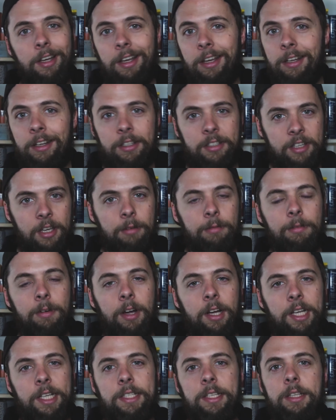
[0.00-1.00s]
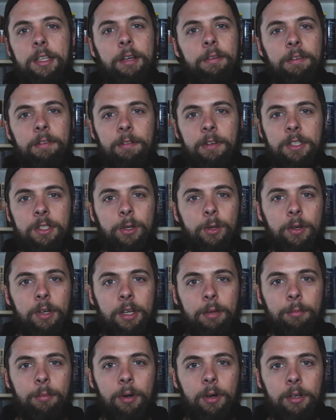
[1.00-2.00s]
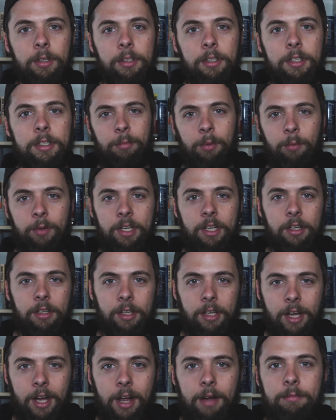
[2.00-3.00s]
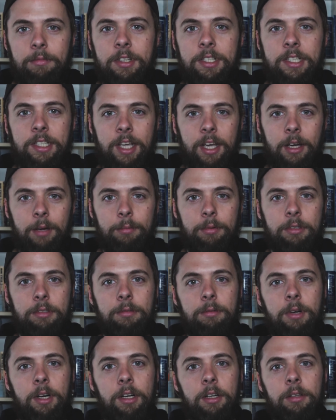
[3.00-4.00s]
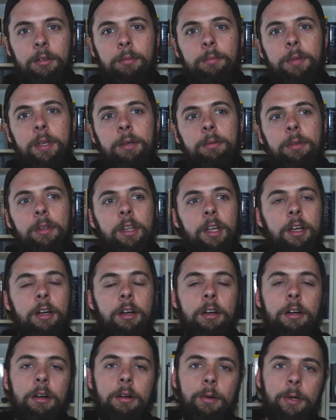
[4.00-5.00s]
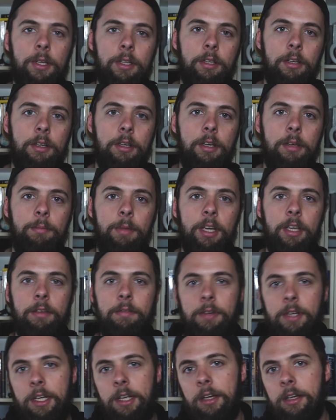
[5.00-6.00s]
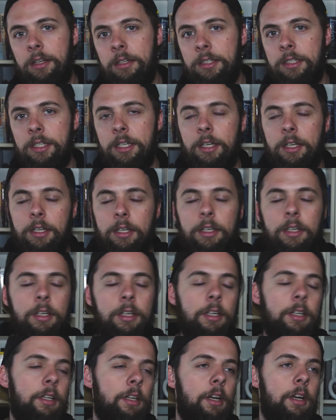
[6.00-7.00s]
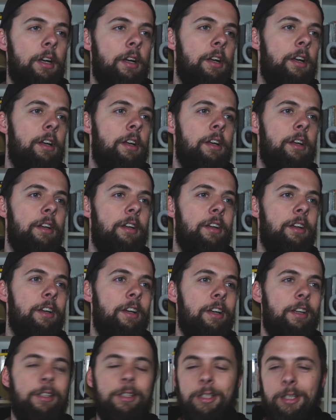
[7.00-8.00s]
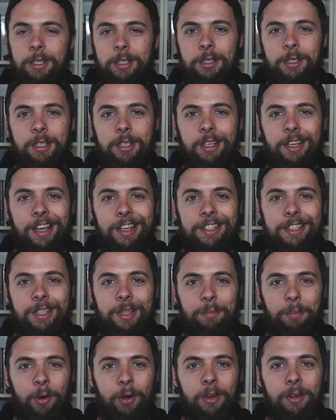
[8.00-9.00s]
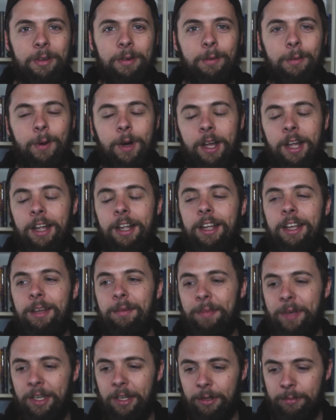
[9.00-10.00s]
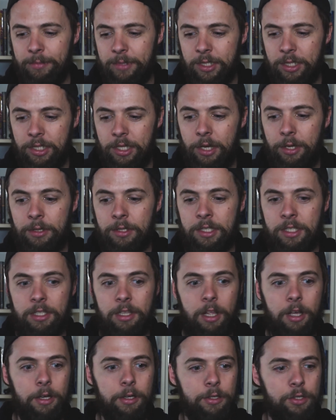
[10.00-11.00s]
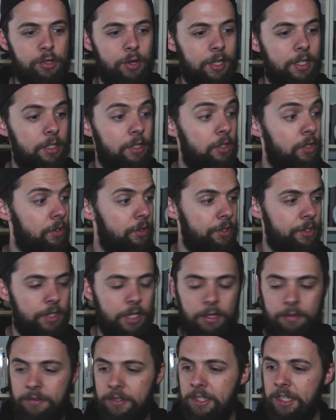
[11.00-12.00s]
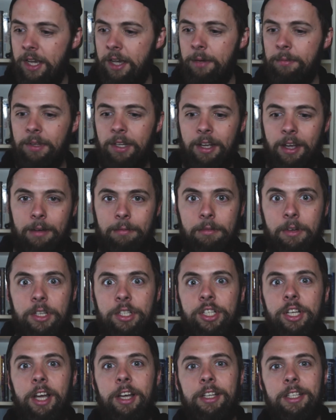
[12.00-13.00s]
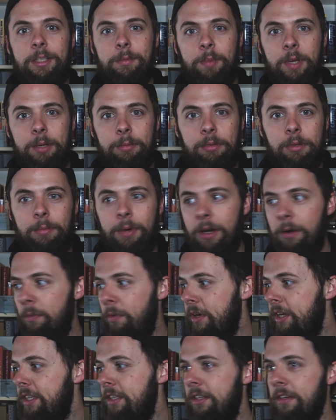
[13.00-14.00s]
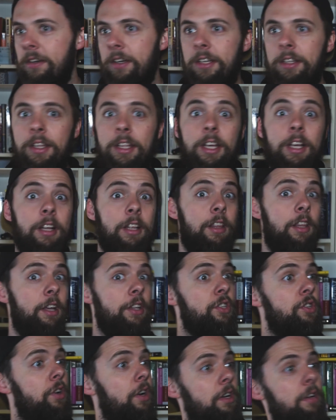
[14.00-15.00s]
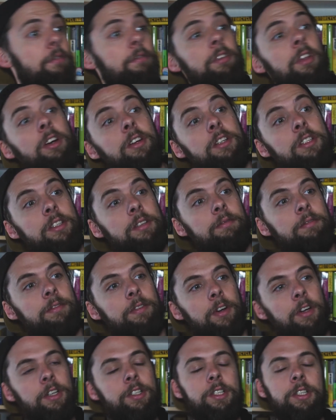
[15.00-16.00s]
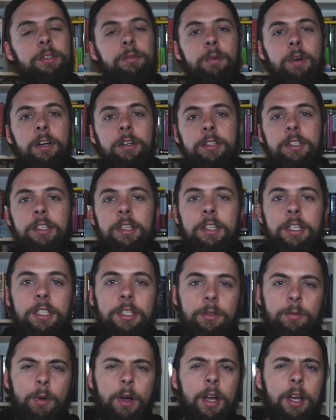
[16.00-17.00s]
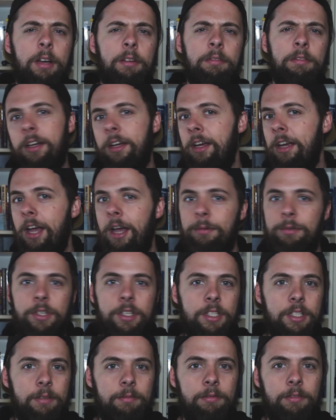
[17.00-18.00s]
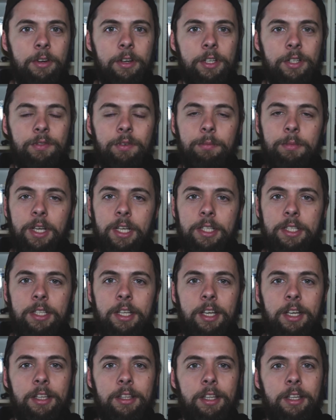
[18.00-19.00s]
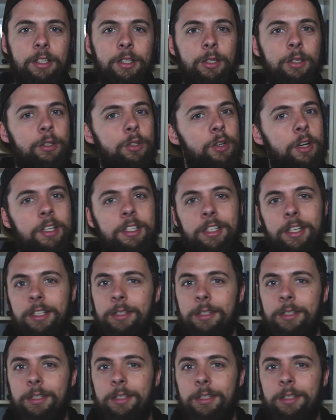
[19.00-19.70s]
in its own right is enough of a talking point. But when you got the cameras set up as well, people are like, oh, what you doing, making videos? It just gets to the point where it becomes so slow trying to do stuff, set up the camera, chatting to people about what you're doing, then trying to vlog some footage as well. So this is why I've captured some footage from yesterday and then tried to